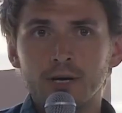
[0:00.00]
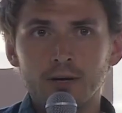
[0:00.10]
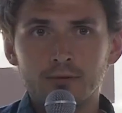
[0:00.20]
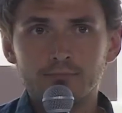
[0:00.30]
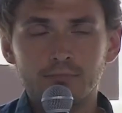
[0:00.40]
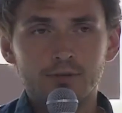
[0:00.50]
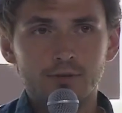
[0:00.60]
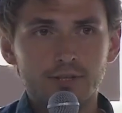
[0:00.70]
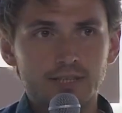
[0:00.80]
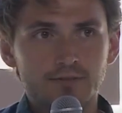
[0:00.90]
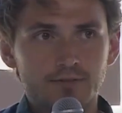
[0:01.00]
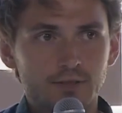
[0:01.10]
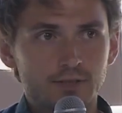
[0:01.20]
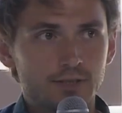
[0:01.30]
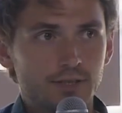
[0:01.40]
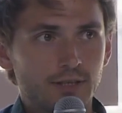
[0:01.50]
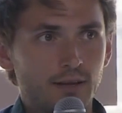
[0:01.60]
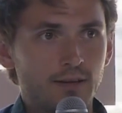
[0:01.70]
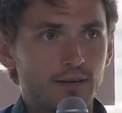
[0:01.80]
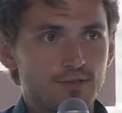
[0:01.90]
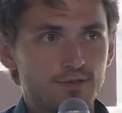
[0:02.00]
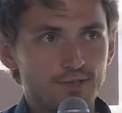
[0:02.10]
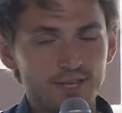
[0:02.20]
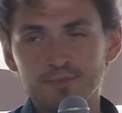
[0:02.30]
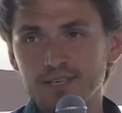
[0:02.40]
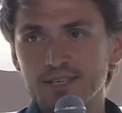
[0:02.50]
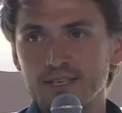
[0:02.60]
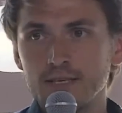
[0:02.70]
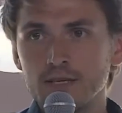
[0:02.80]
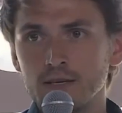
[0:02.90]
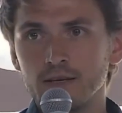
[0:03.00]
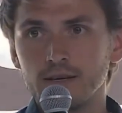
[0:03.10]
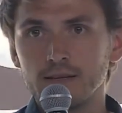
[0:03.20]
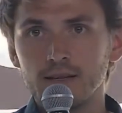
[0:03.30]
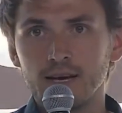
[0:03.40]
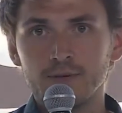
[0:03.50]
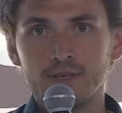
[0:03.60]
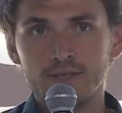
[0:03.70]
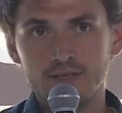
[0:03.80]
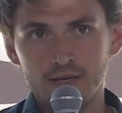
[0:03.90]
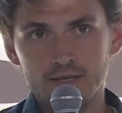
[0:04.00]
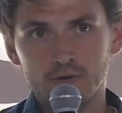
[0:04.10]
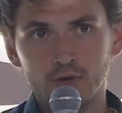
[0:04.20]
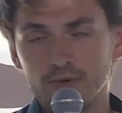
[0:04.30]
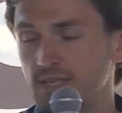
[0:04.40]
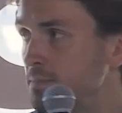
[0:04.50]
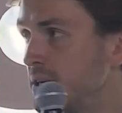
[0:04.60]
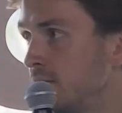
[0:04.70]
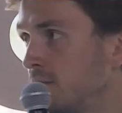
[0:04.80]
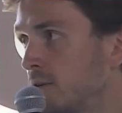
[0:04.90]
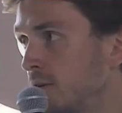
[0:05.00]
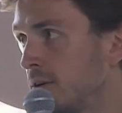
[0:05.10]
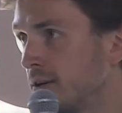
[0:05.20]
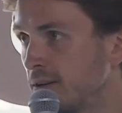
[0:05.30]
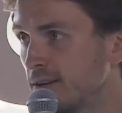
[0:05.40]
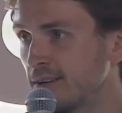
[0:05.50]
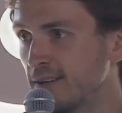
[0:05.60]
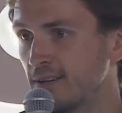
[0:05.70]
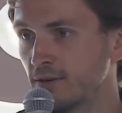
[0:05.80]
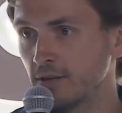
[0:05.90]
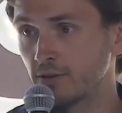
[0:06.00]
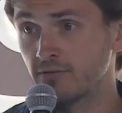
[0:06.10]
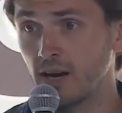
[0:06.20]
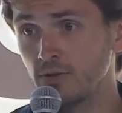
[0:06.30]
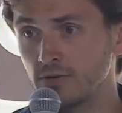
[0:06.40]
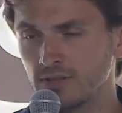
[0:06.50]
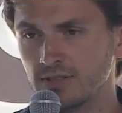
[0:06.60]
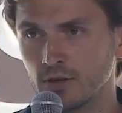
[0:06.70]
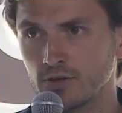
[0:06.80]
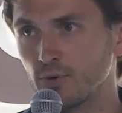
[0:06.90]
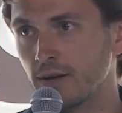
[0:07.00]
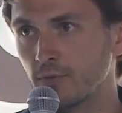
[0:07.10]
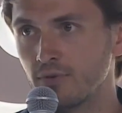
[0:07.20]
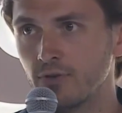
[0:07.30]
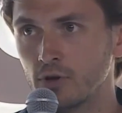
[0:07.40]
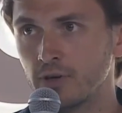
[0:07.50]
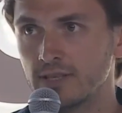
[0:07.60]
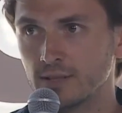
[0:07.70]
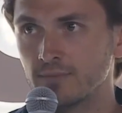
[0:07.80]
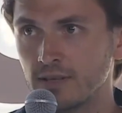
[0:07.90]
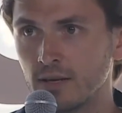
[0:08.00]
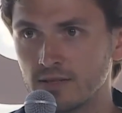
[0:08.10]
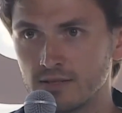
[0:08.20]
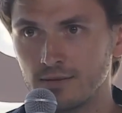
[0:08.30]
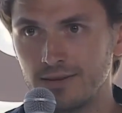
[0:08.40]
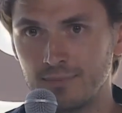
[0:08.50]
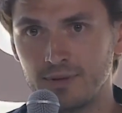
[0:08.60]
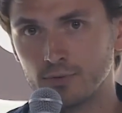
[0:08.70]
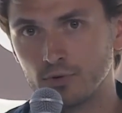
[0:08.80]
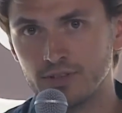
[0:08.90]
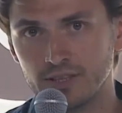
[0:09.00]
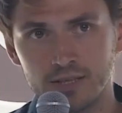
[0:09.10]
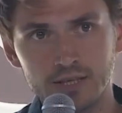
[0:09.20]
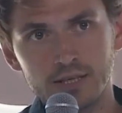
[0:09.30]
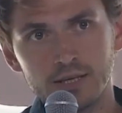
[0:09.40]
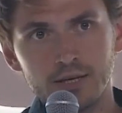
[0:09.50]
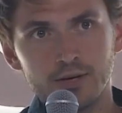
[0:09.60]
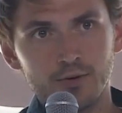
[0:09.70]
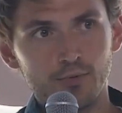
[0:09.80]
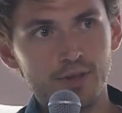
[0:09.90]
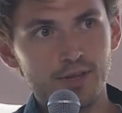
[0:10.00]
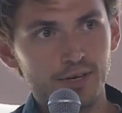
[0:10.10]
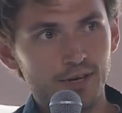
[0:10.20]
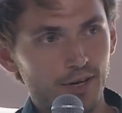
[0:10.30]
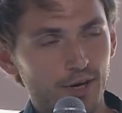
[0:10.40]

a Nordics fund, and I think that sustainability and climate has always been, in our values. It's not a trend that we follow. It's something that is deeply rooted within